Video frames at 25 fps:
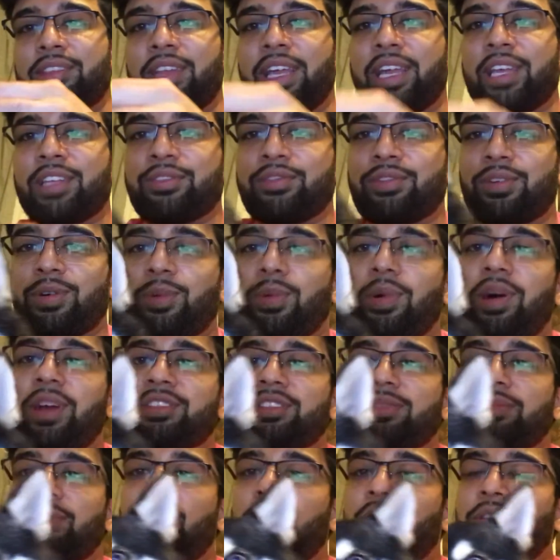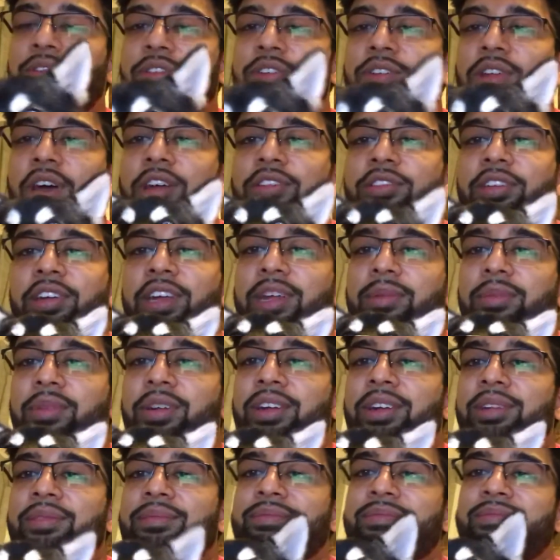Thanks for watching my review, Dr.
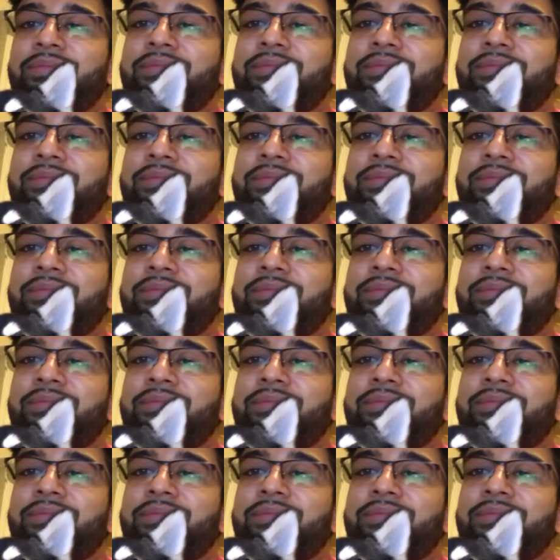Hammer.